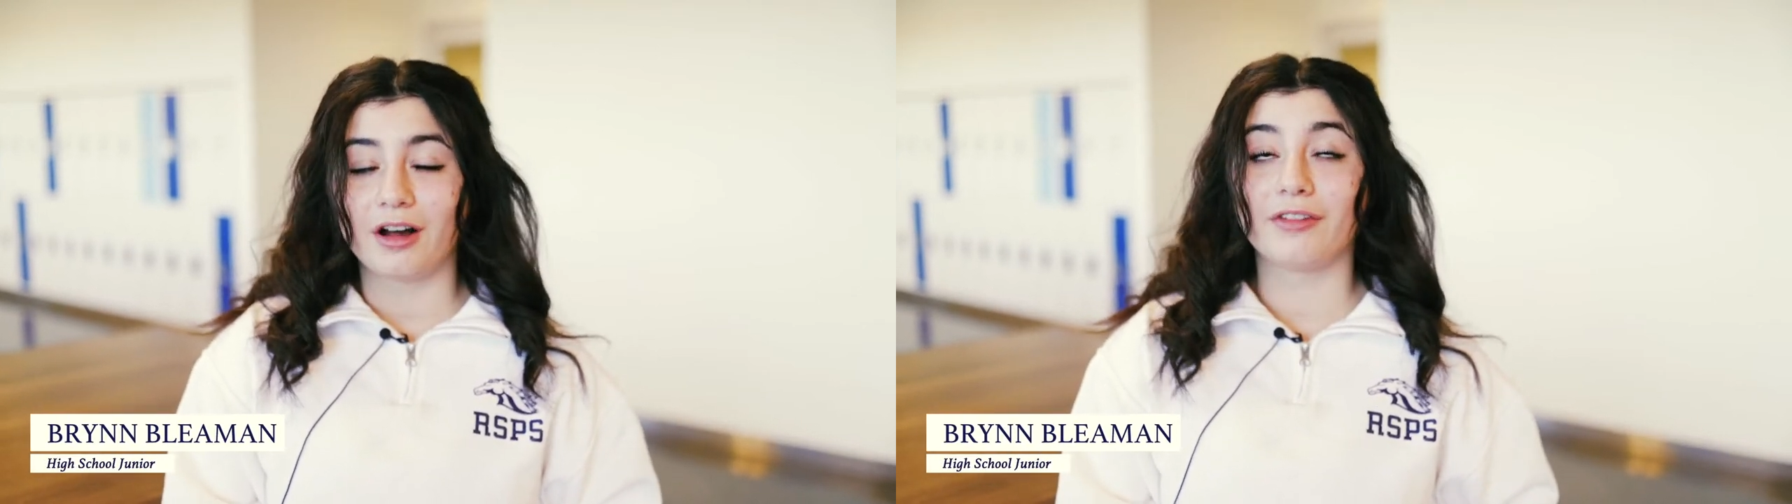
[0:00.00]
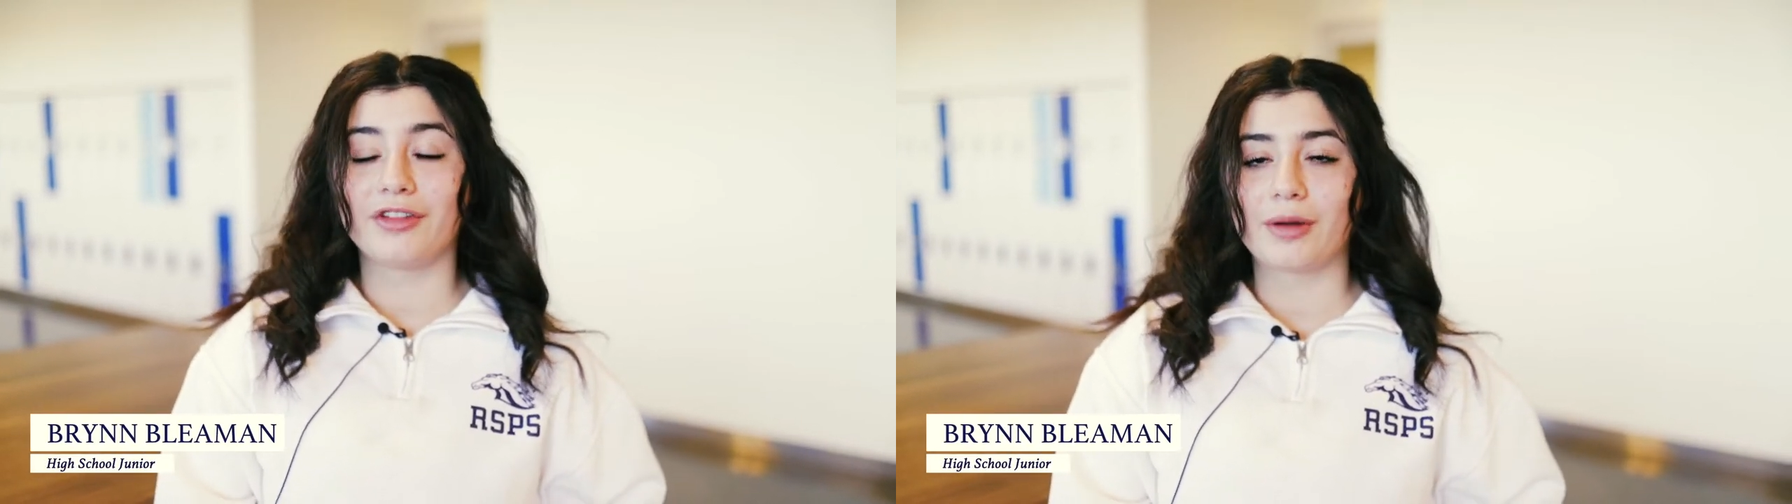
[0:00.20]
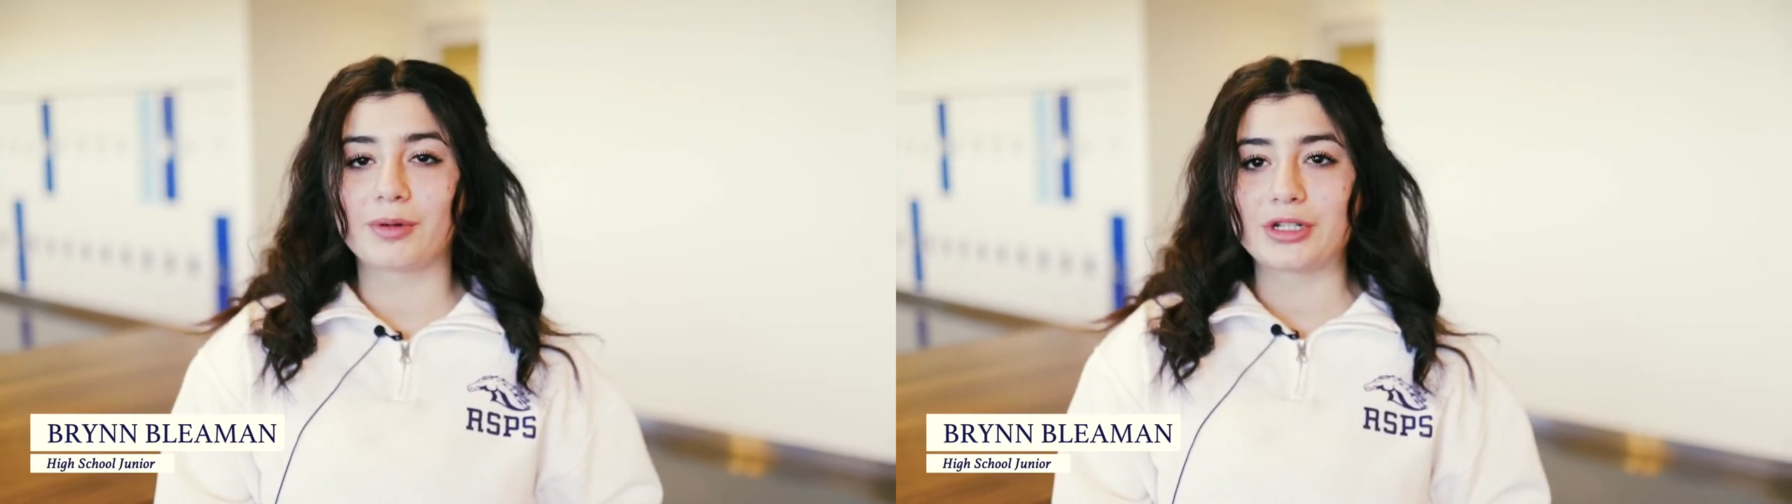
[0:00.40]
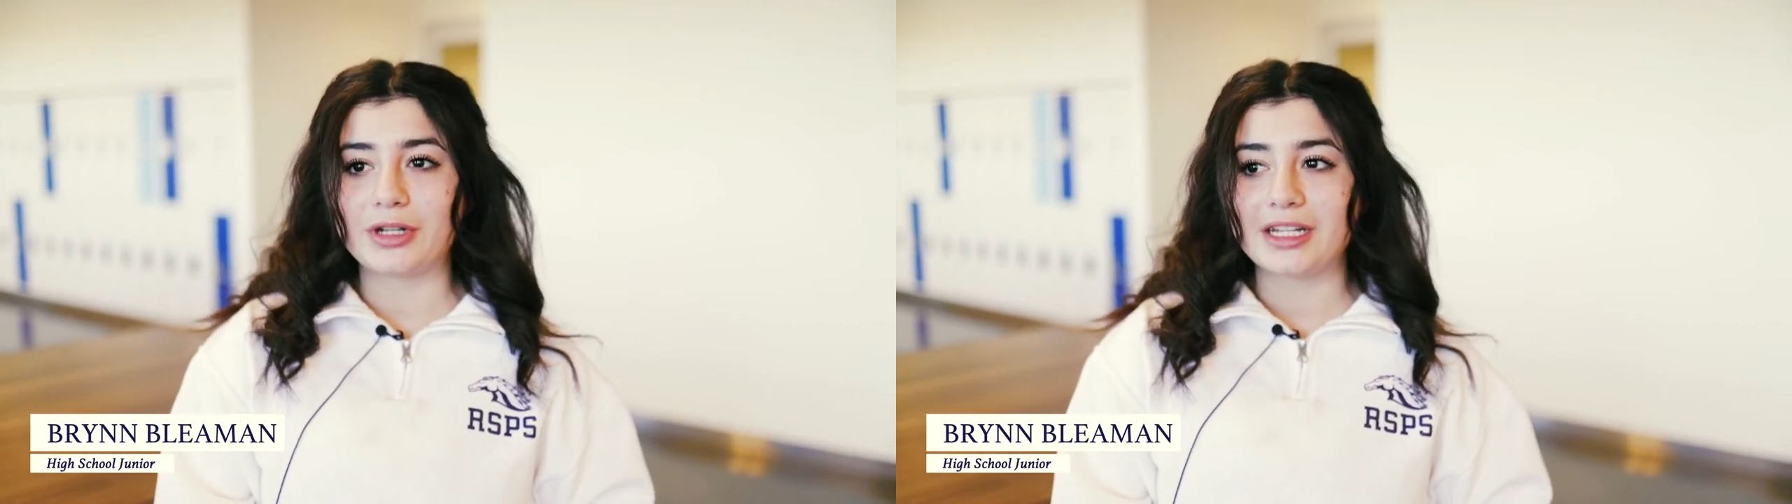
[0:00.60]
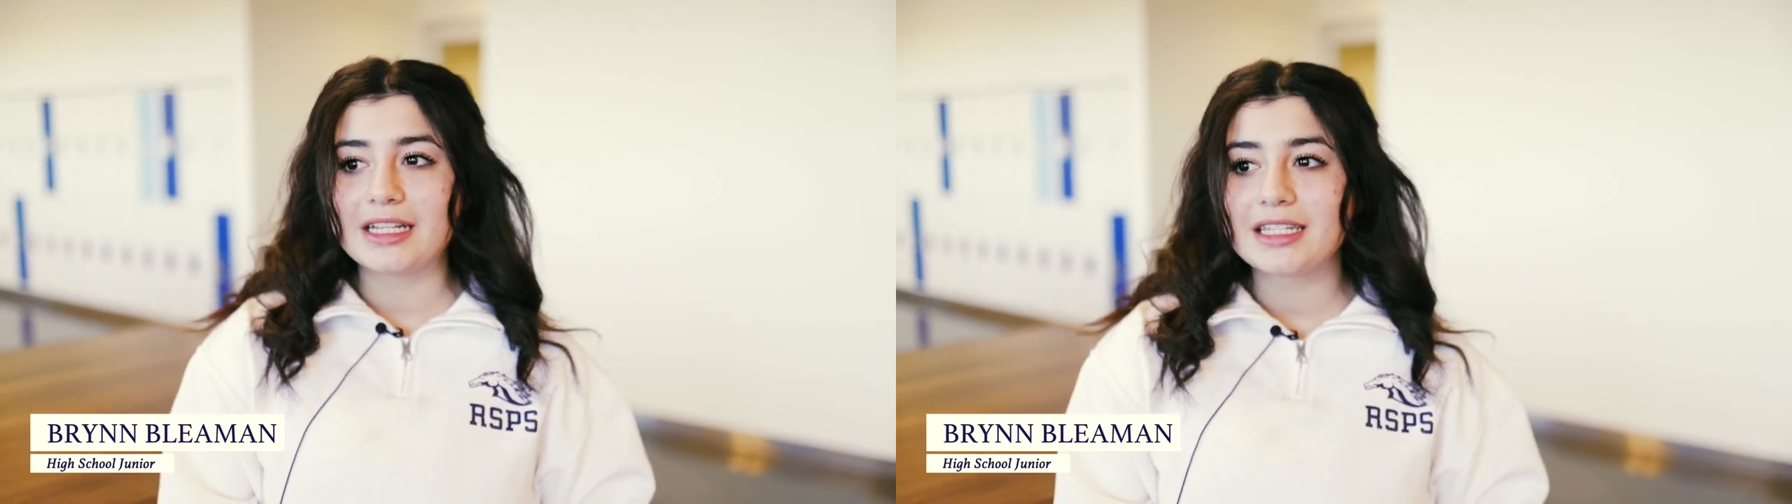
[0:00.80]
all, of the
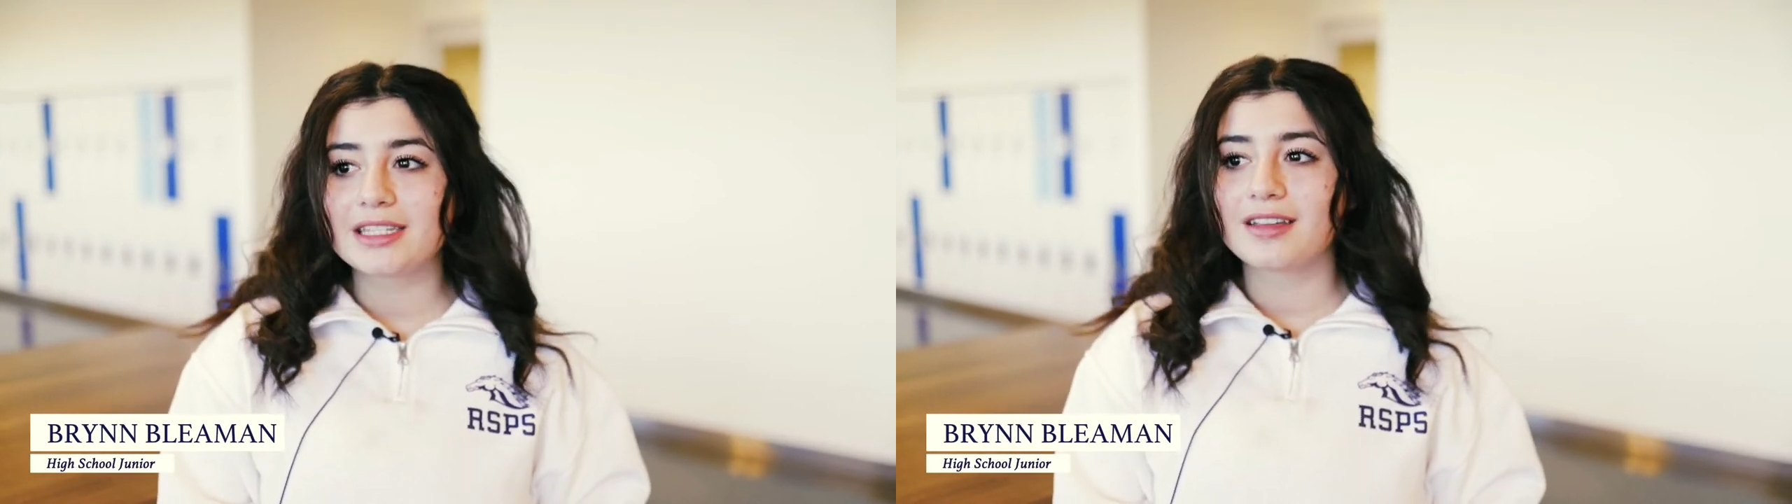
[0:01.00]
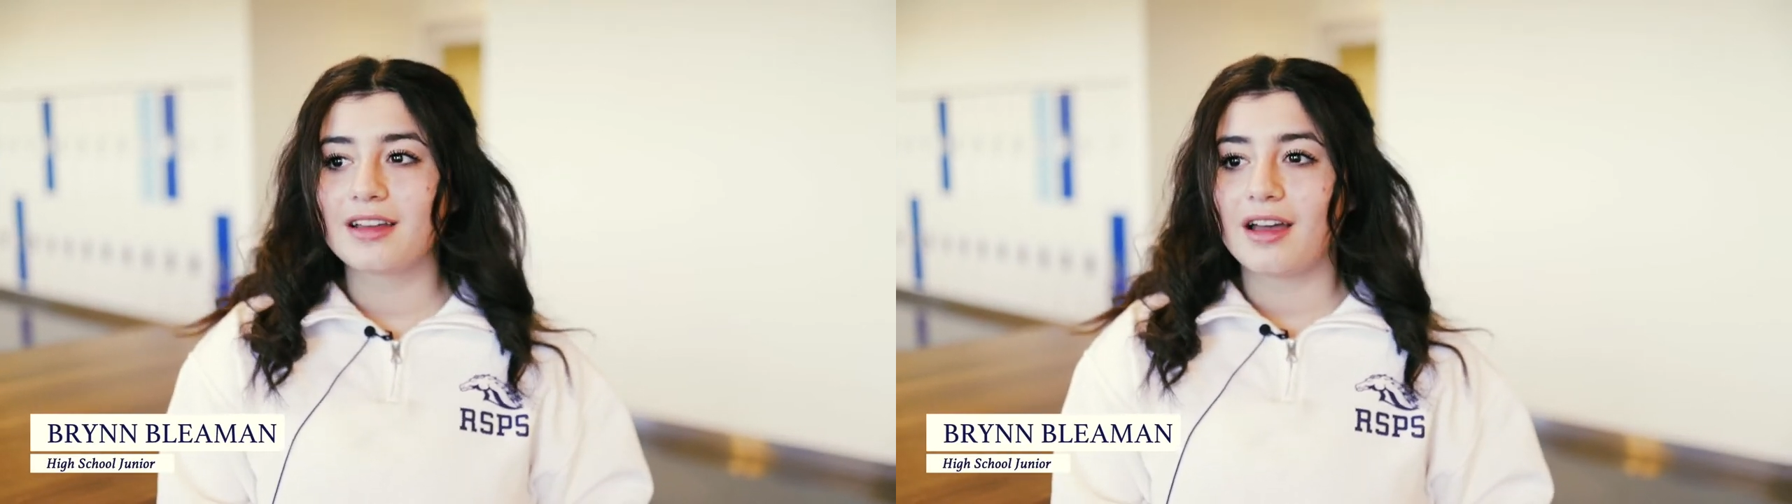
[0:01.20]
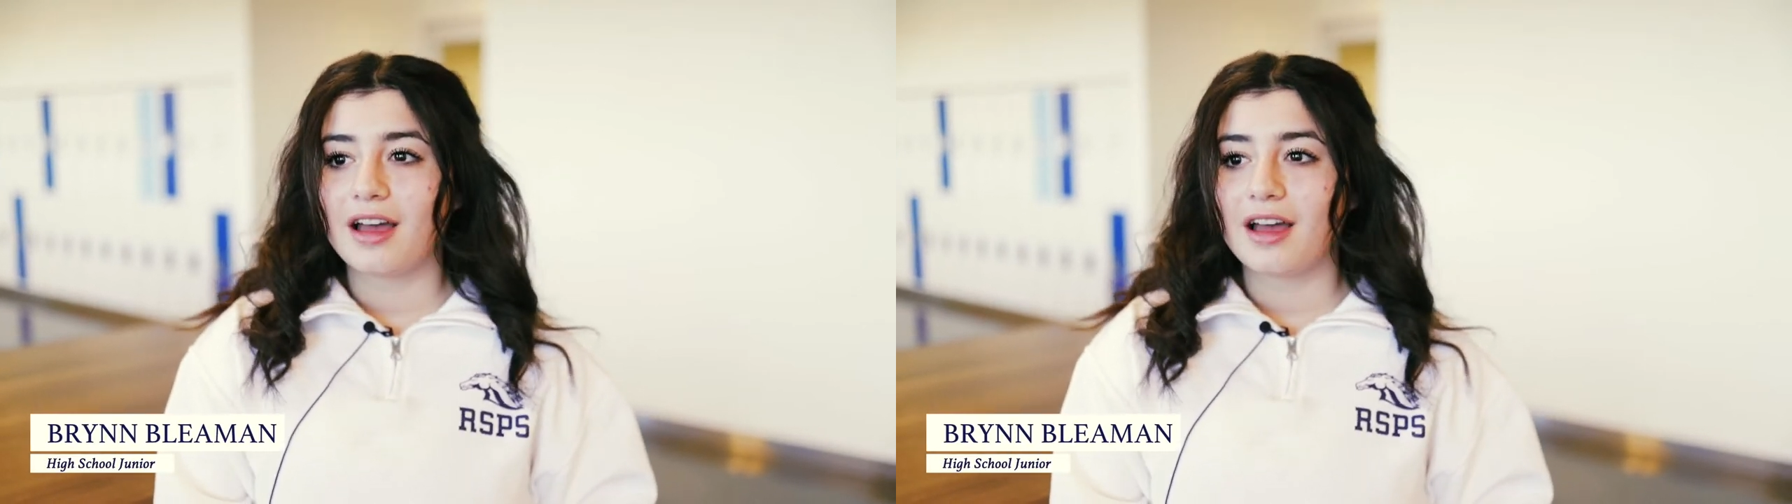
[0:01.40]
opportunities.